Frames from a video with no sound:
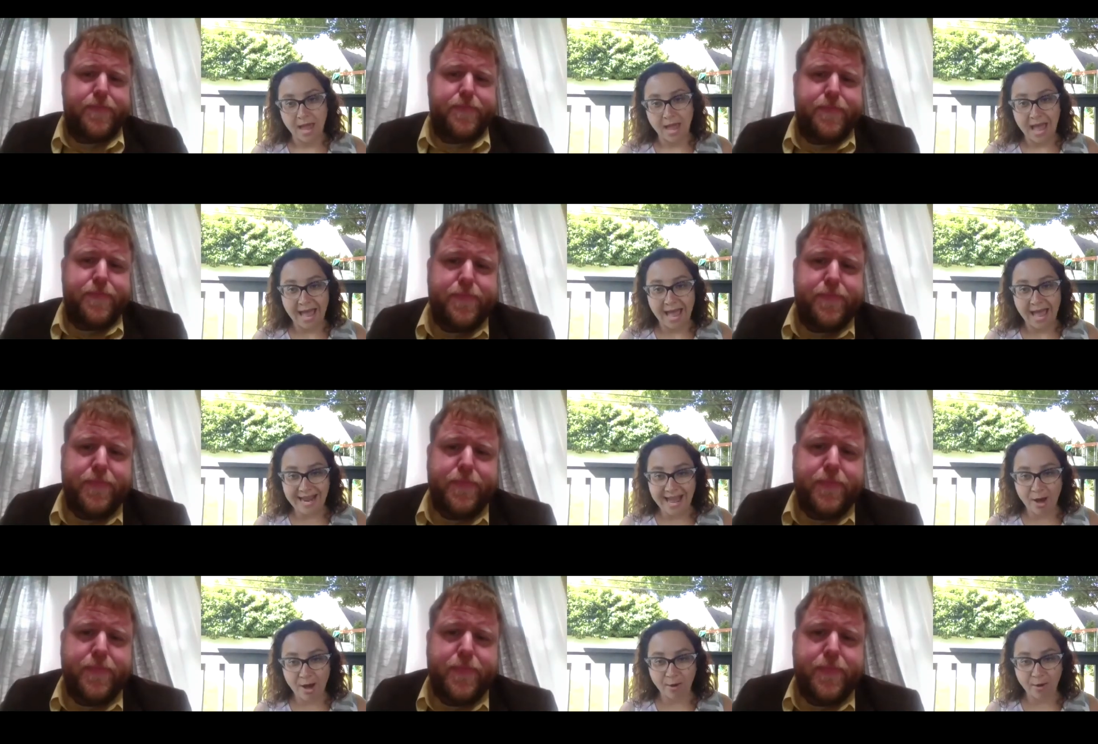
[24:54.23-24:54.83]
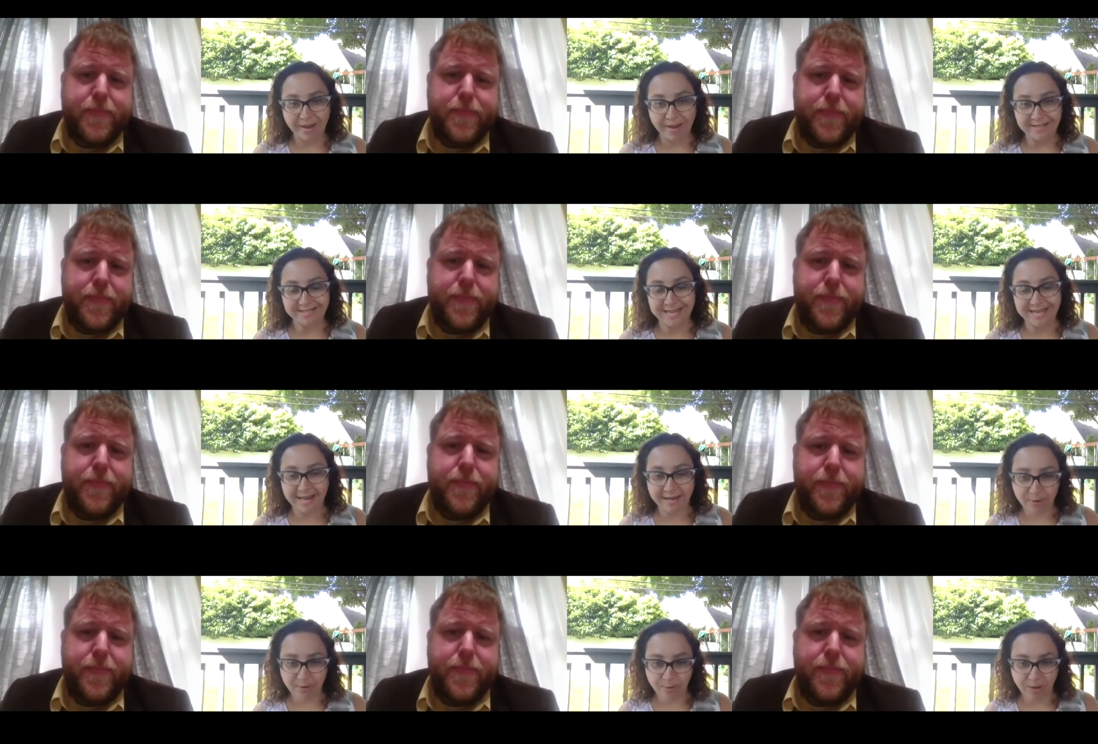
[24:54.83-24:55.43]
Speaker 1: And now, my
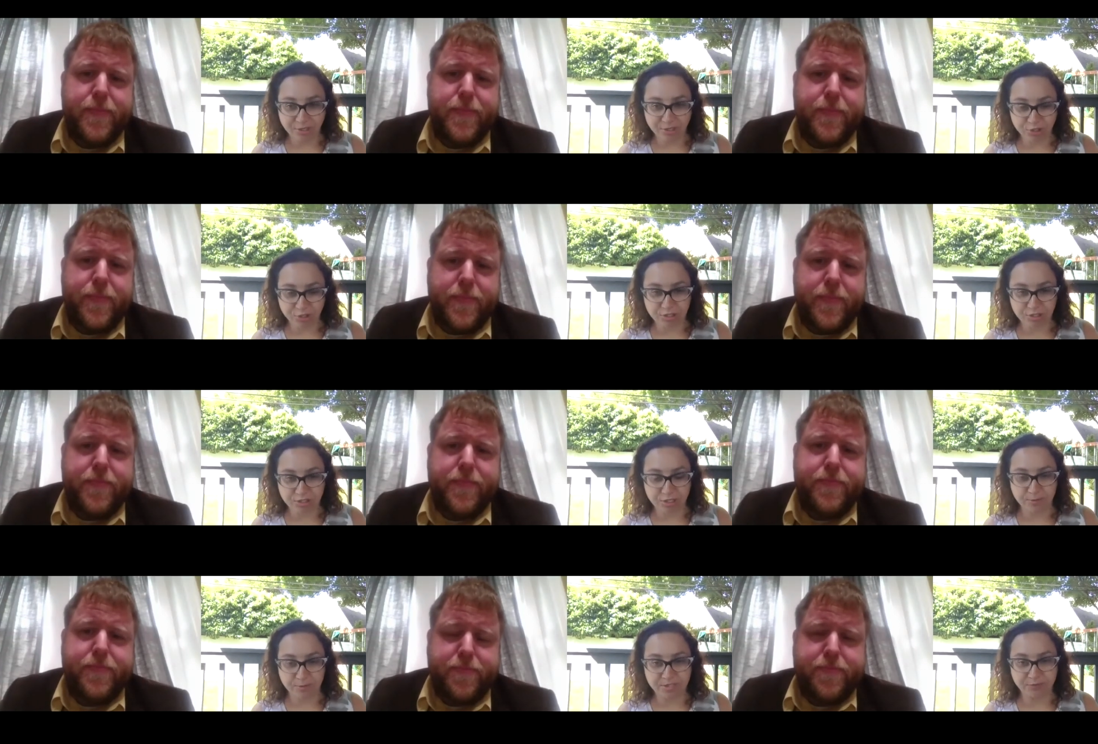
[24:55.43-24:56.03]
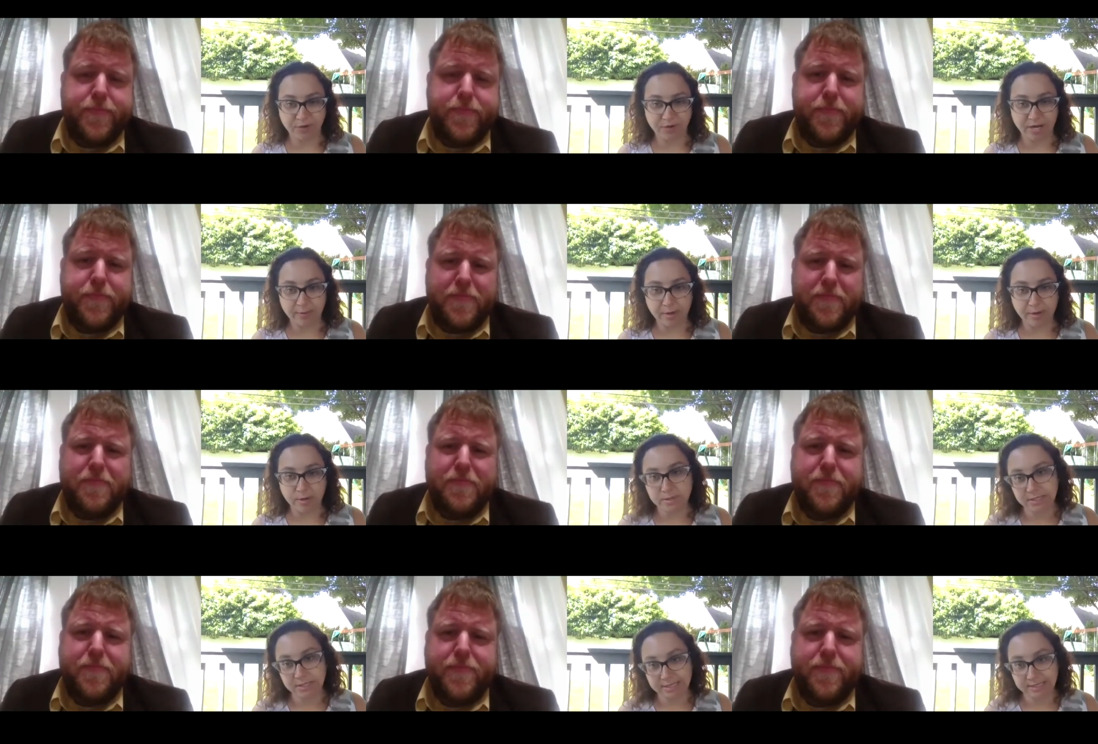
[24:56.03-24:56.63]
second question to you is for
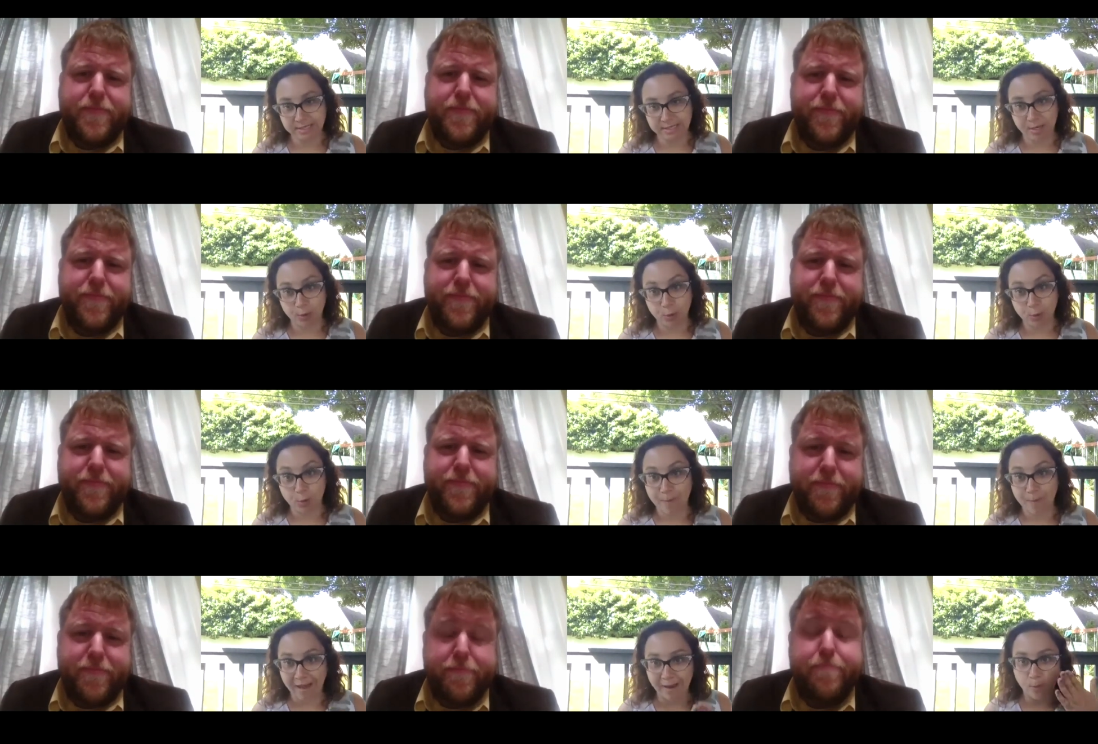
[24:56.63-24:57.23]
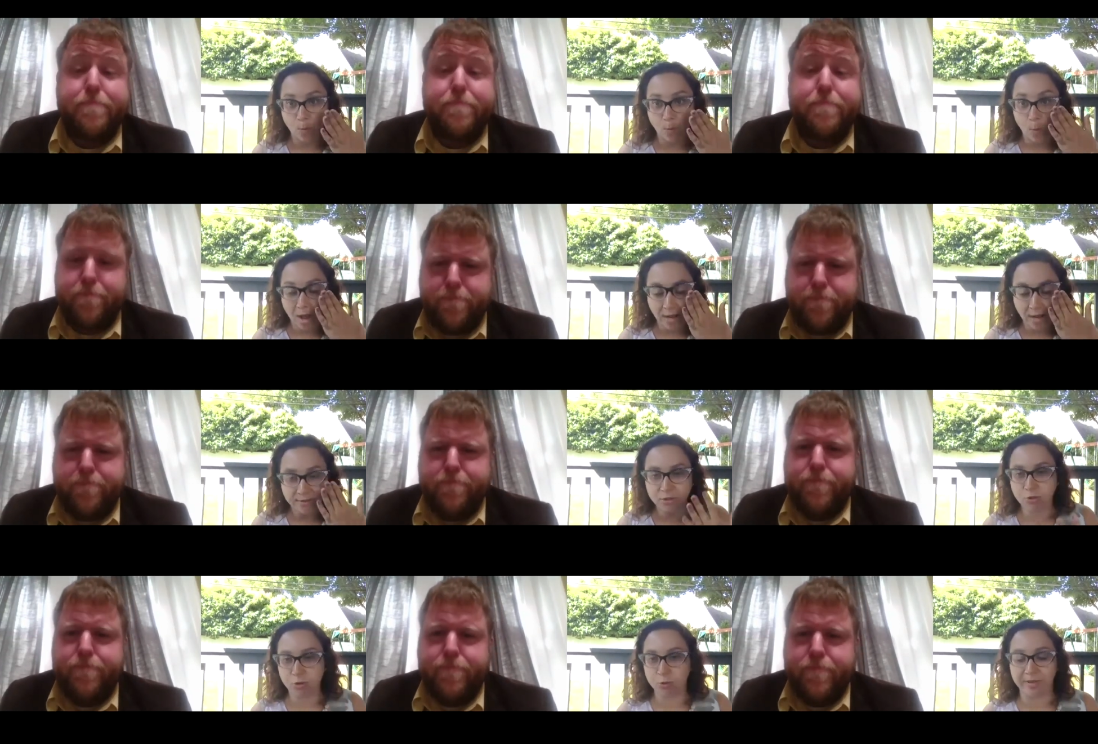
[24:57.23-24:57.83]
anyone who's listening who might
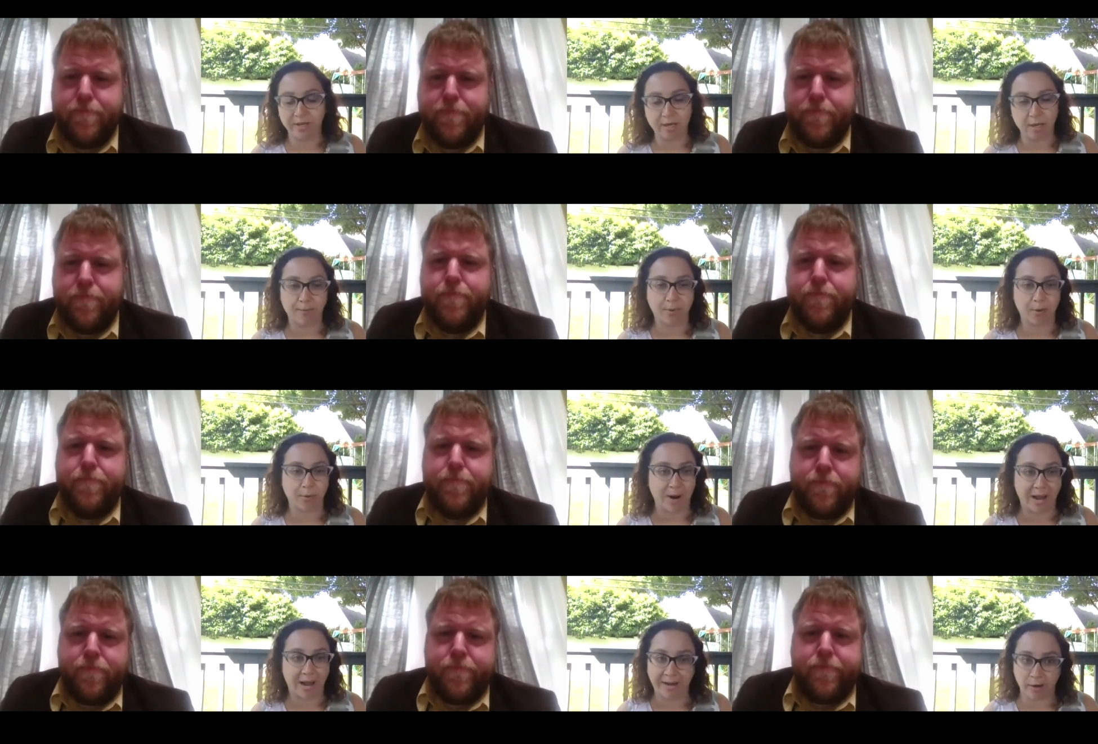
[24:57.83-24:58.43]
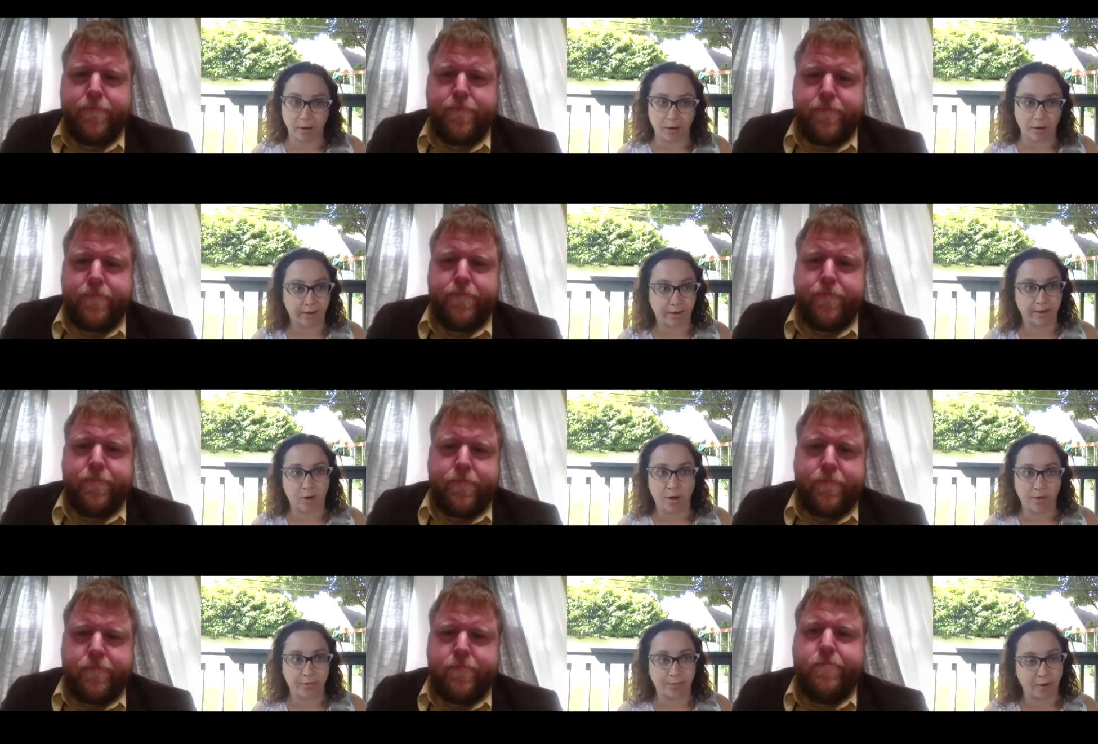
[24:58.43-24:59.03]
want to become a writer,
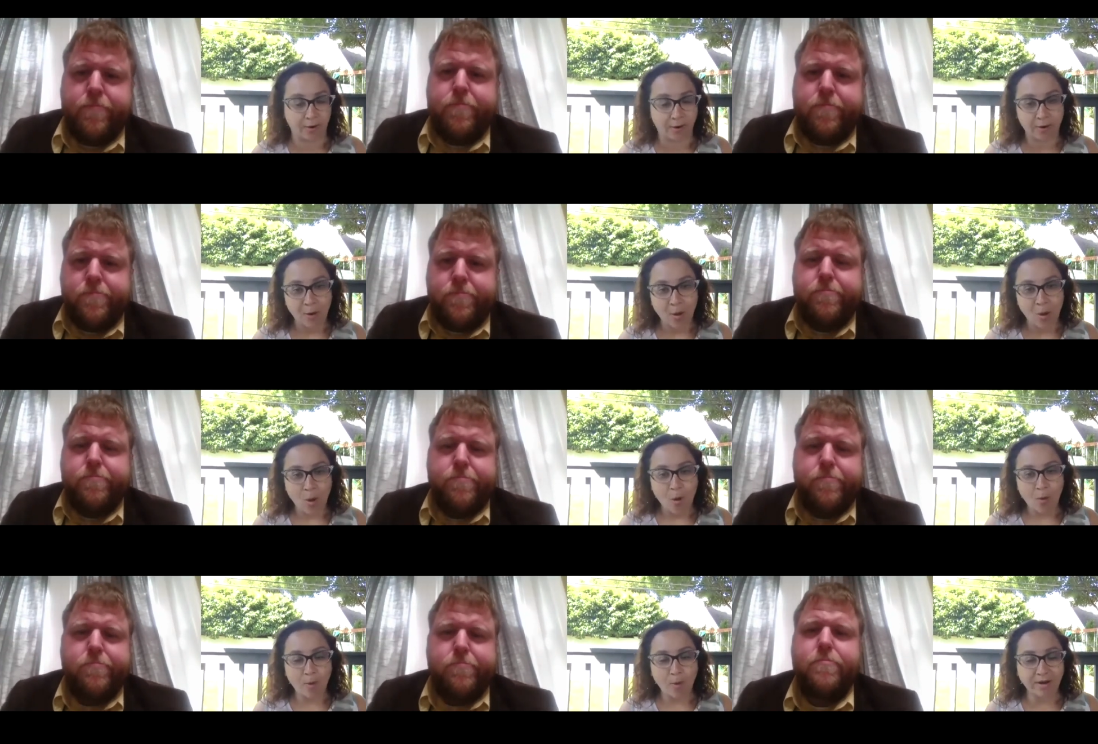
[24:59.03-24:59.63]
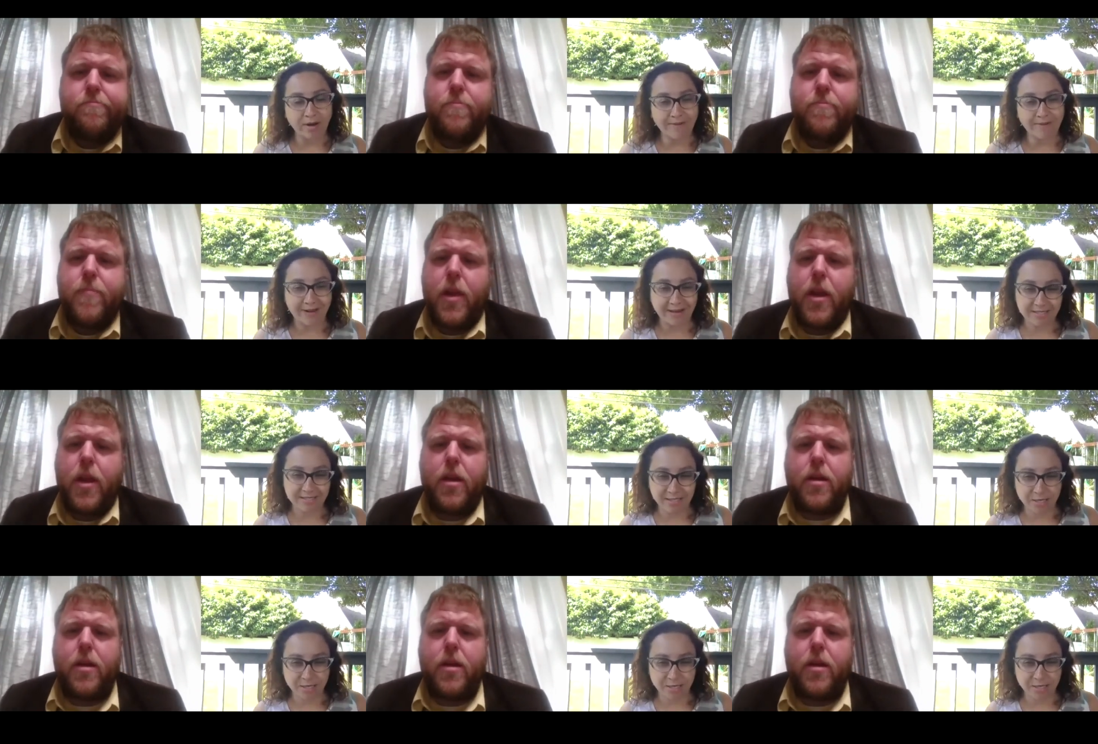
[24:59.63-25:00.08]
an author, what advice